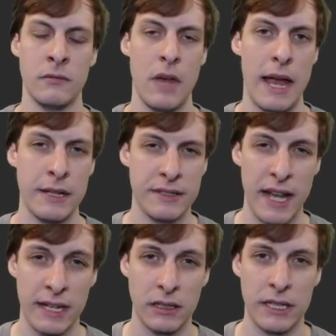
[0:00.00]
And
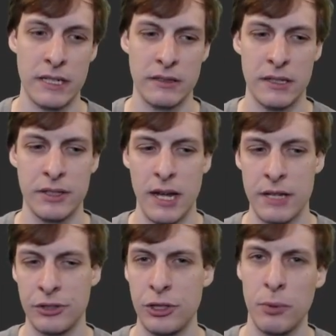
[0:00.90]
secondly, since a
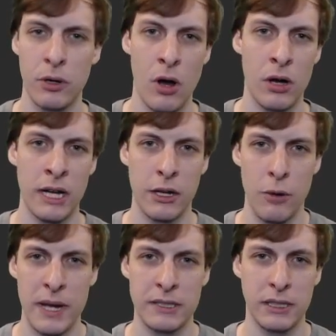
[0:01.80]
supercall can go
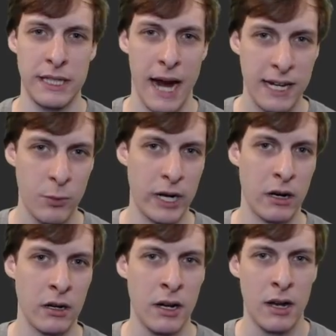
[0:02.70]
basically
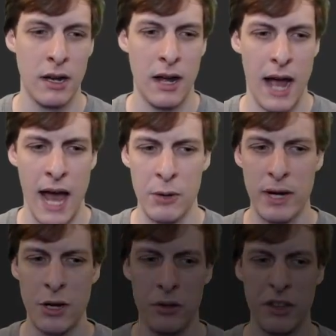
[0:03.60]
anywhere, how do I
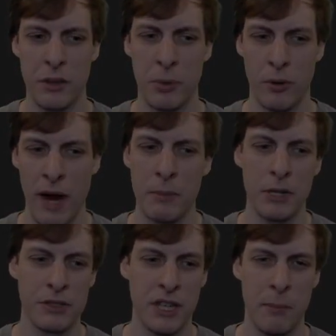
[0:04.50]
know that the
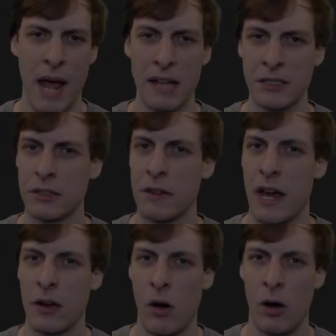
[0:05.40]
parameters that I'm passing to
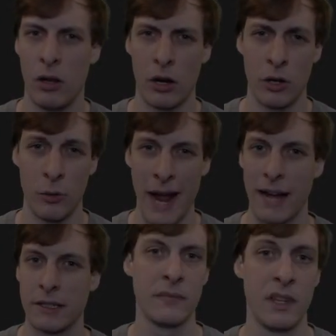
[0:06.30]
that call are
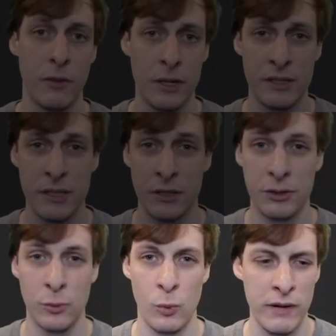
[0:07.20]
correct? For
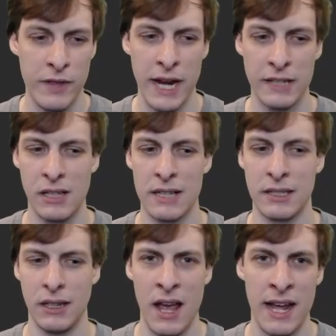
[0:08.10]
instance, what if the next class in
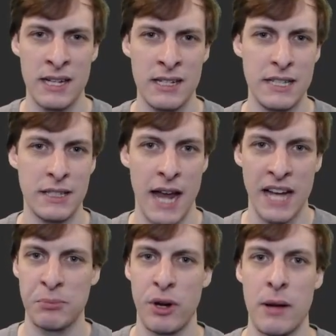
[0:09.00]
line needs an
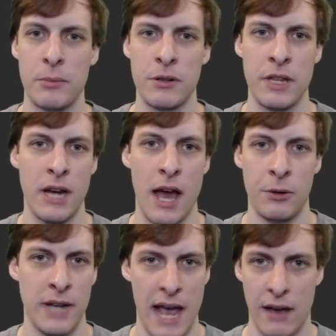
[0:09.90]
X parameter that I
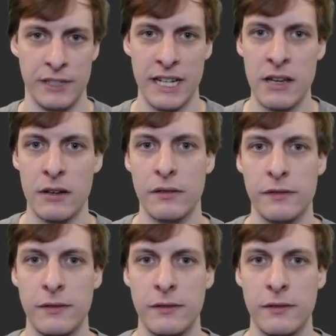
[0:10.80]
don't have to give?